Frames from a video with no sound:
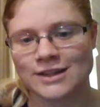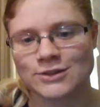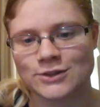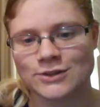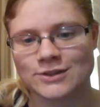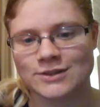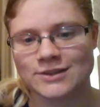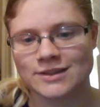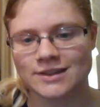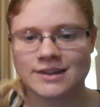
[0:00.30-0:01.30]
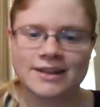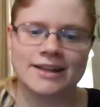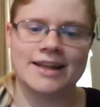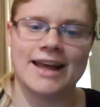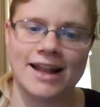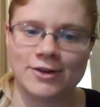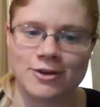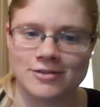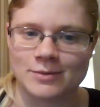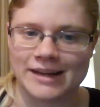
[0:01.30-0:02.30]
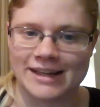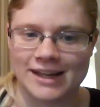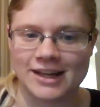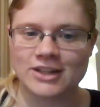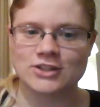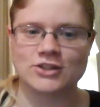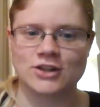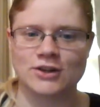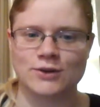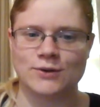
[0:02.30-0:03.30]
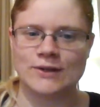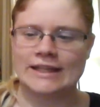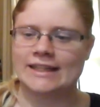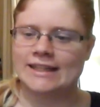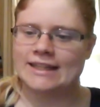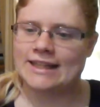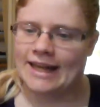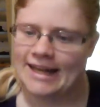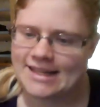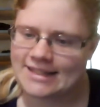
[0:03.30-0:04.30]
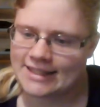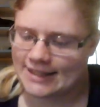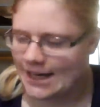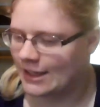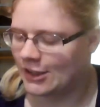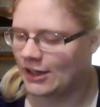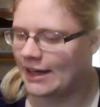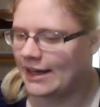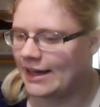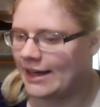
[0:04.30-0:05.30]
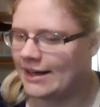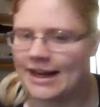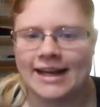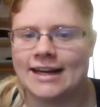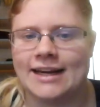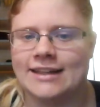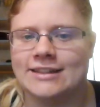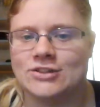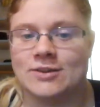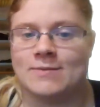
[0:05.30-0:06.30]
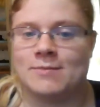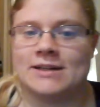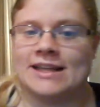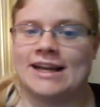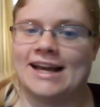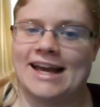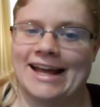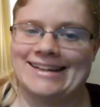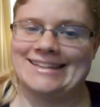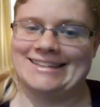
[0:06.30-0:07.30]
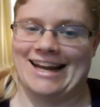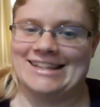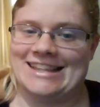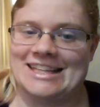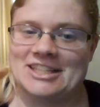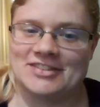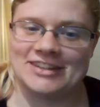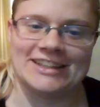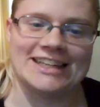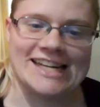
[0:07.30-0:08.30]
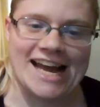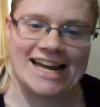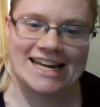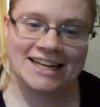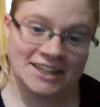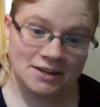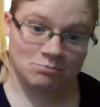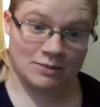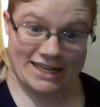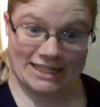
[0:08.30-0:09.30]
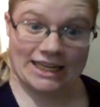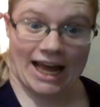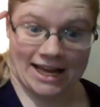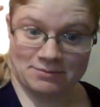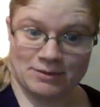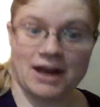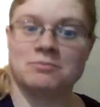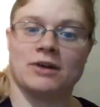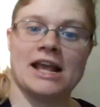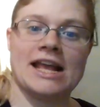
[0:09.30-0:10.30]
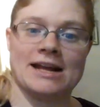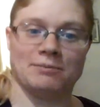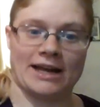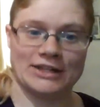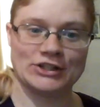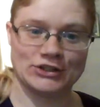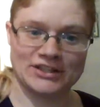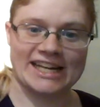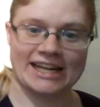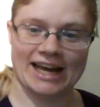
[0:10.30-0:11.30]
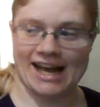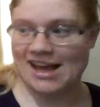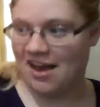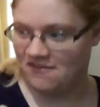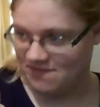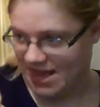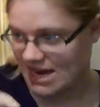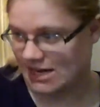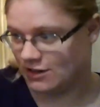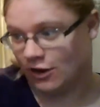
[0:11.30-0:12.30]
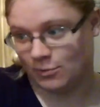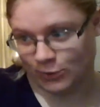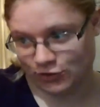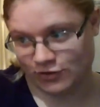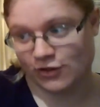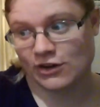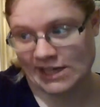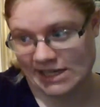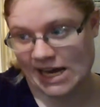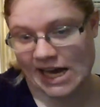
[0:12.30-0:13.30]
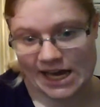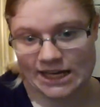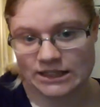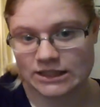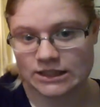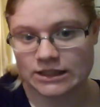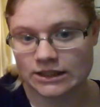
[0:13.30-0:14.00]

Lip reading: Juice. Hello everybody. So it's 10 o'clock at night and I just remembered that I hadn't done this for the day, but I am not breaking my streak. I have made it almost 40 days.